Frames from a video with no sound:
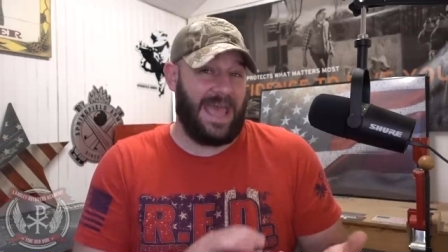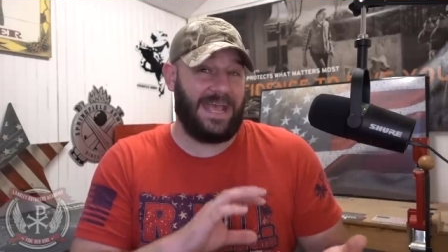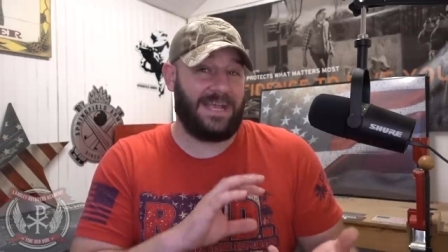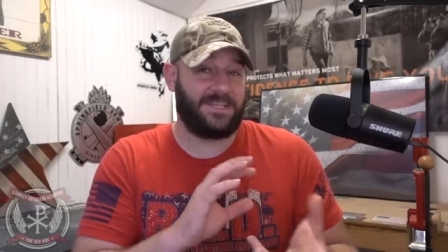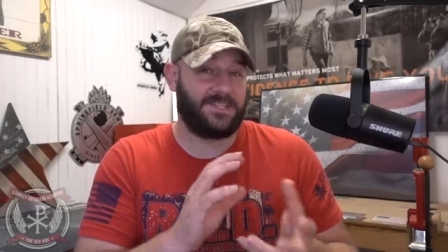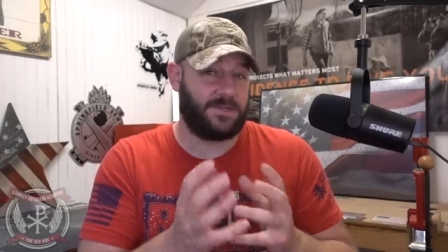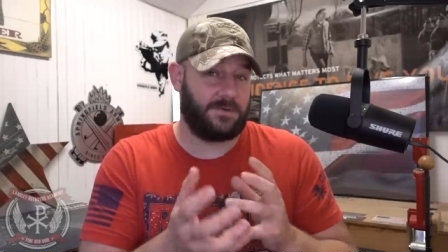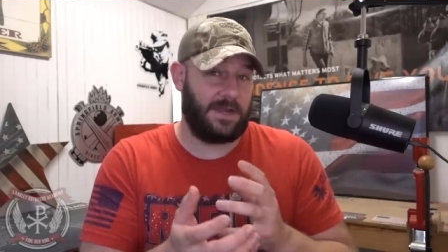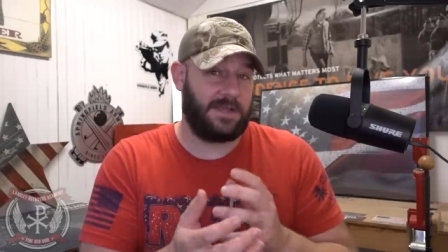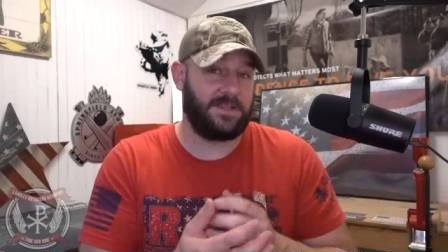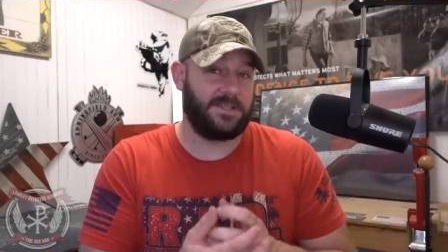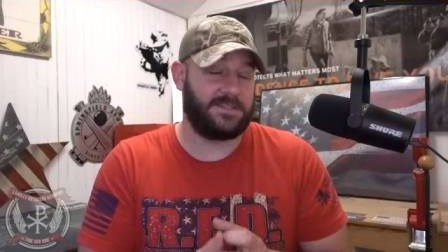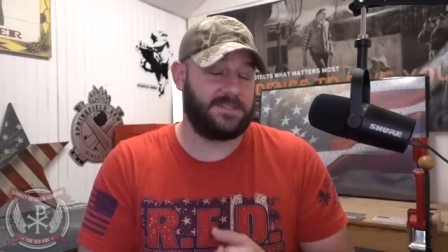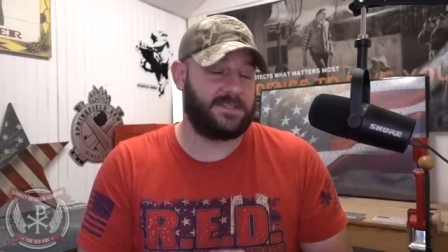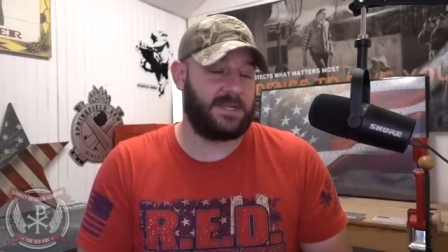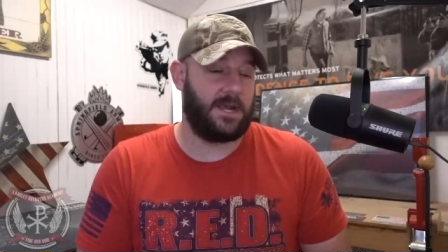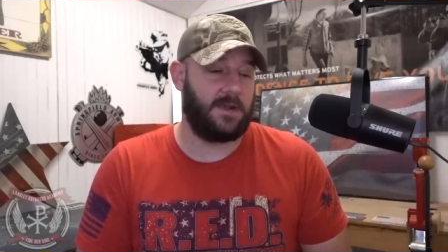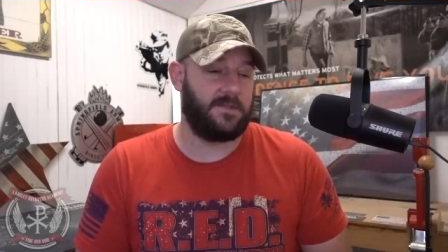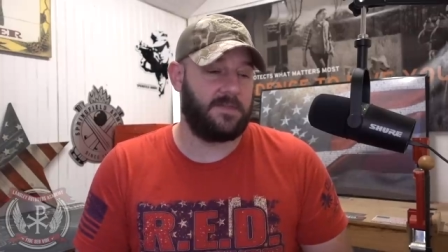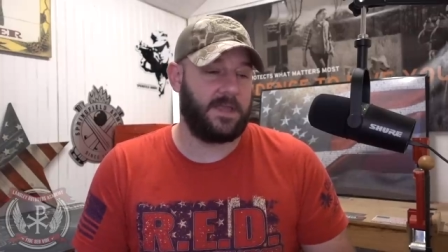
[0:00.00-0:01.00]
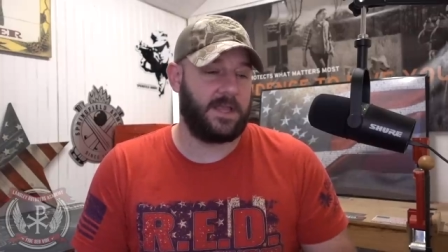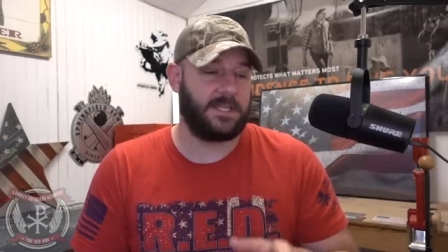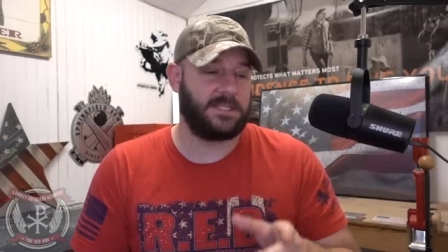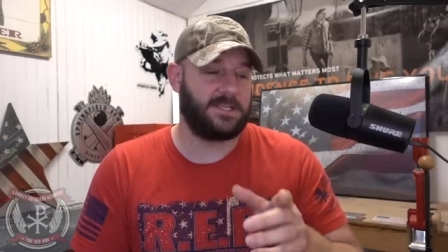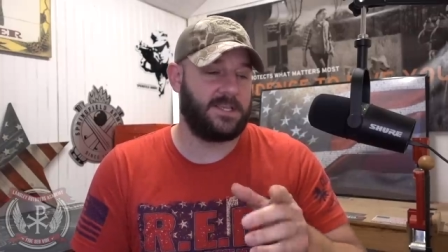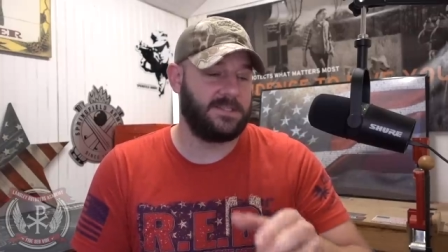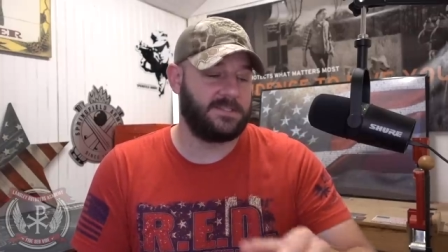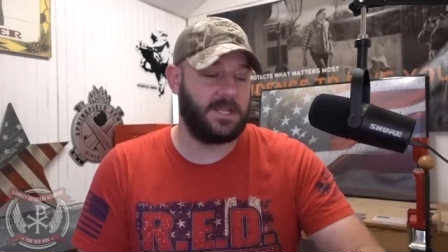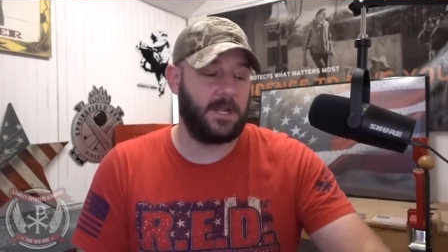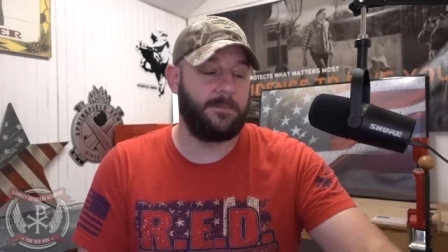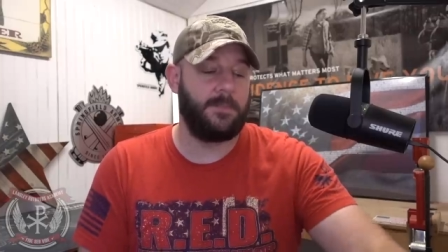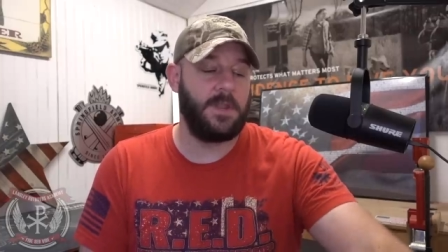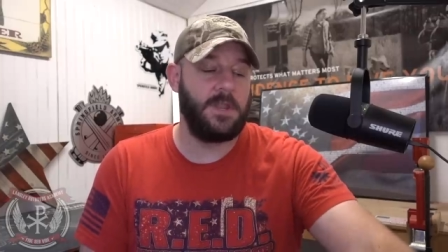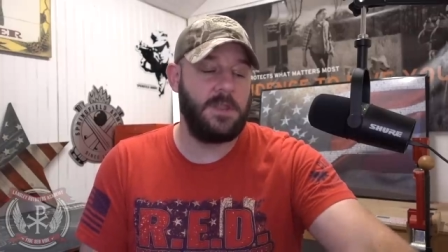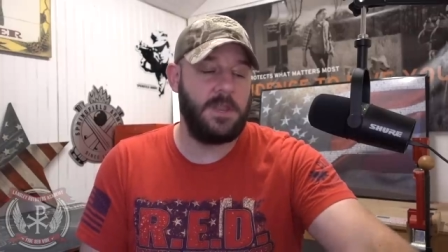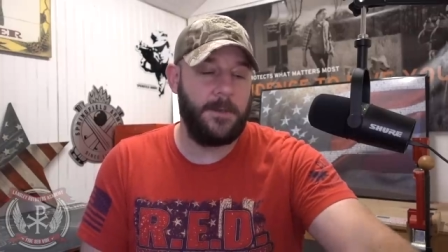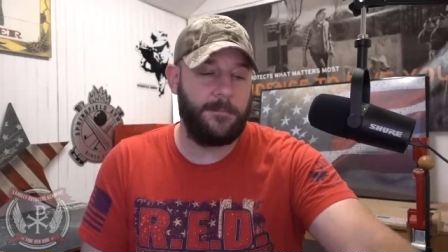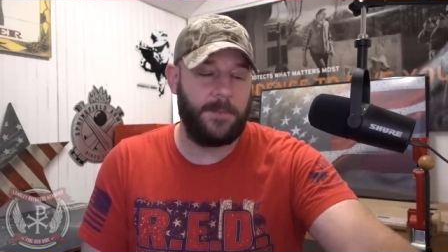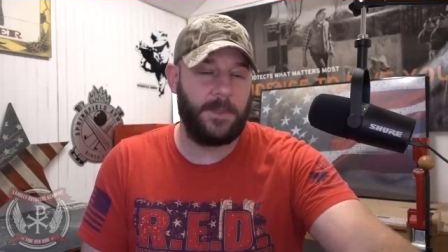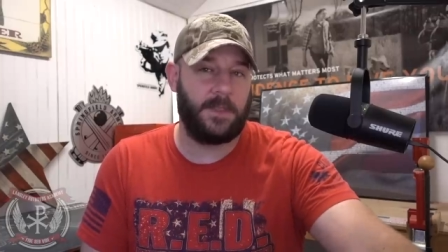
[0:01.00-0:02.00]
angst around this entire thing, is because they're
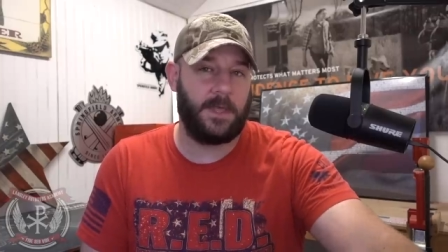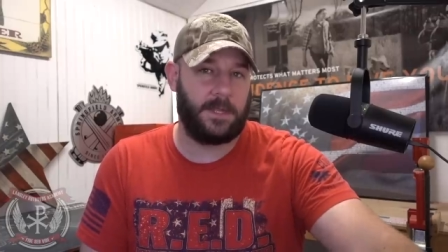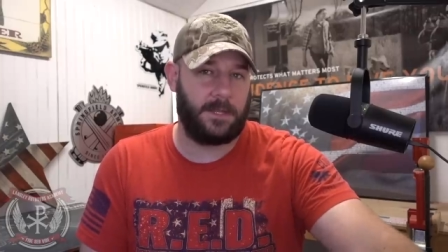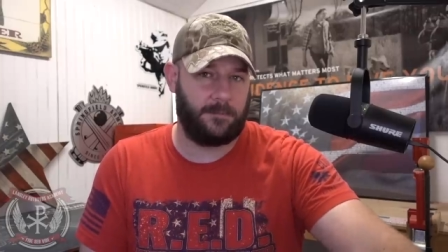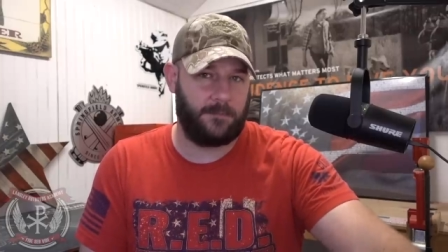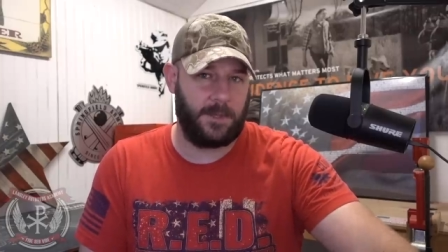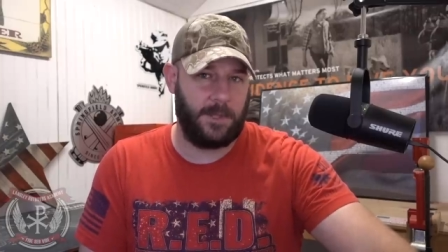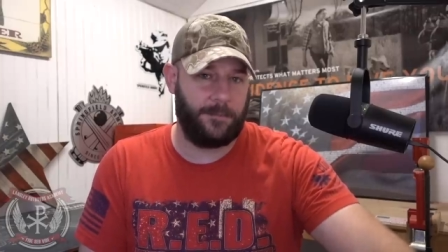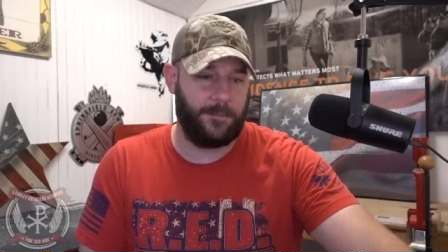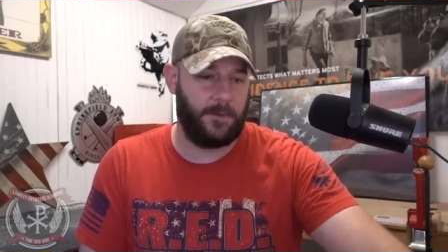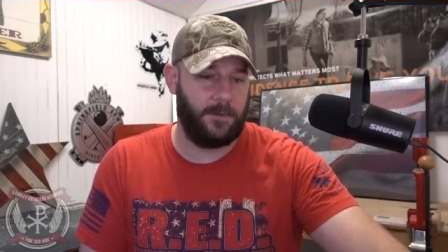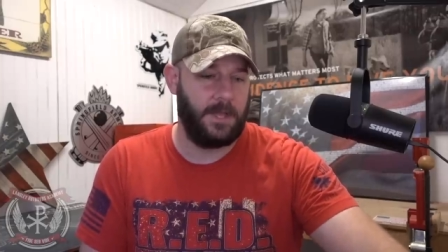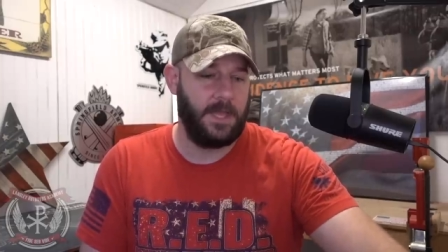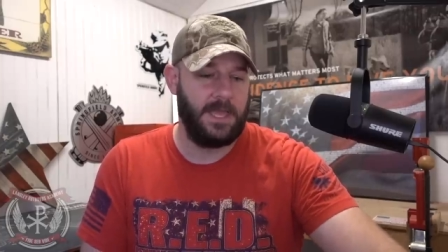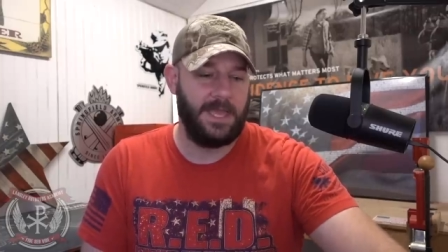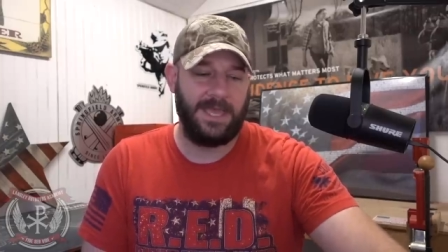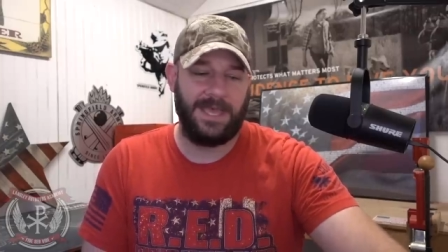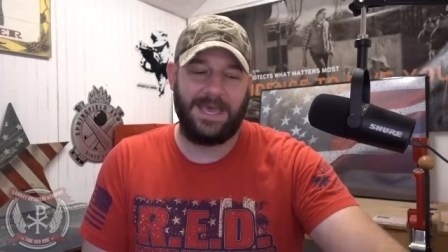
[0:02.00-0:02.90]
manipulating people.